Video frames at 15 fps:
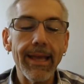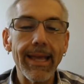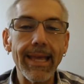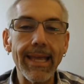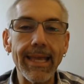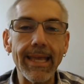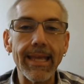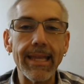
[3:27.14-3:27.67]

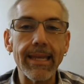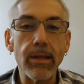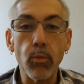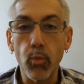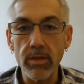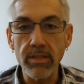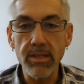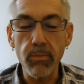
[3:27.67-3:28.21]
and
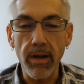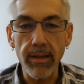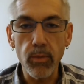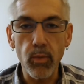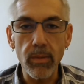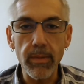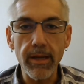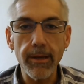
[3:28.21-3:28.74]
once a month
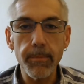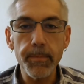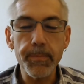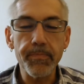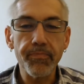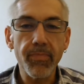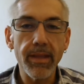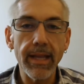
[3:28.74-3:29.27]
we meet.
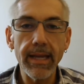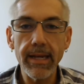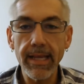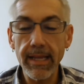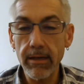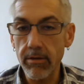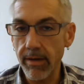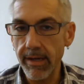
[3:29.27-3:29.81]
And
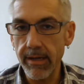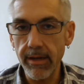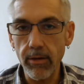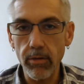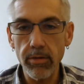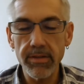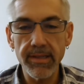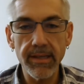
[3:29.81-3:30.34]
again, great,
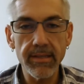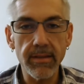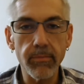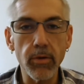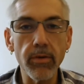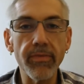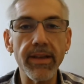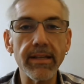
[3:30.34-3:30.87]
see some
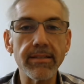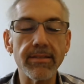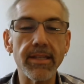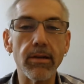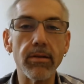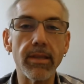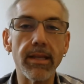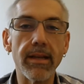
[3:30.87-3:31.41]
new faces
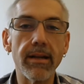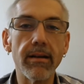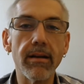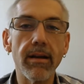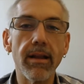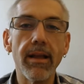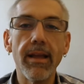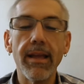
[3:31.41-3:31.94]
out
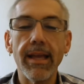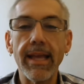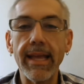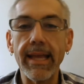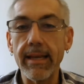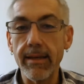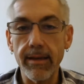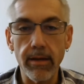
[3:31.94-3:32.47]
there,
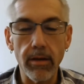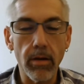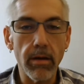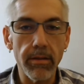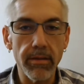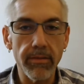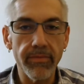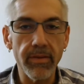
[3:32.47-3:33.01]
and
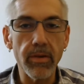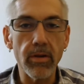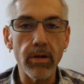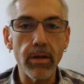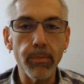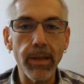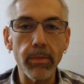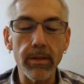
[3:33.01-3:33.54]
all the familiar
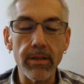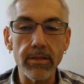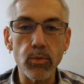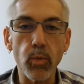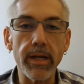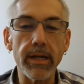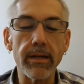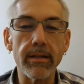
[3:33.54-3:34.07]
people as
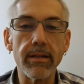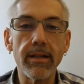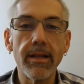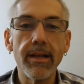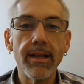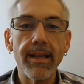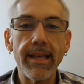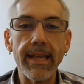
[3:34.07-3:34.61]
well,
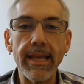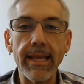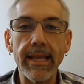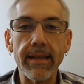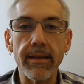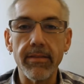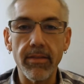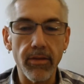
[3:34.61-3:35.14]

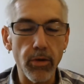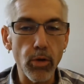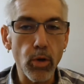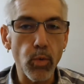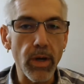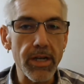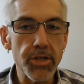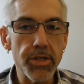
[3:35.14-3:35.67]
and the new
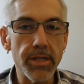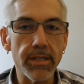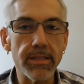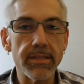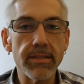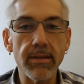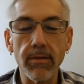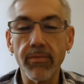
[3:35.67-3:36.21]

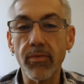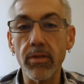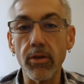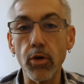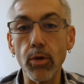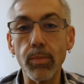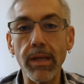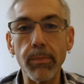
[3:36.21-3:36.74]
questions, for the
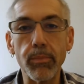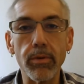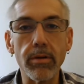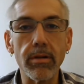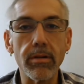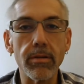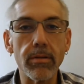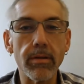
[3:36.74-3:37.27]
new
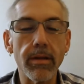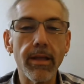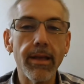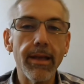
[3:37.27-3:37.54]
people. And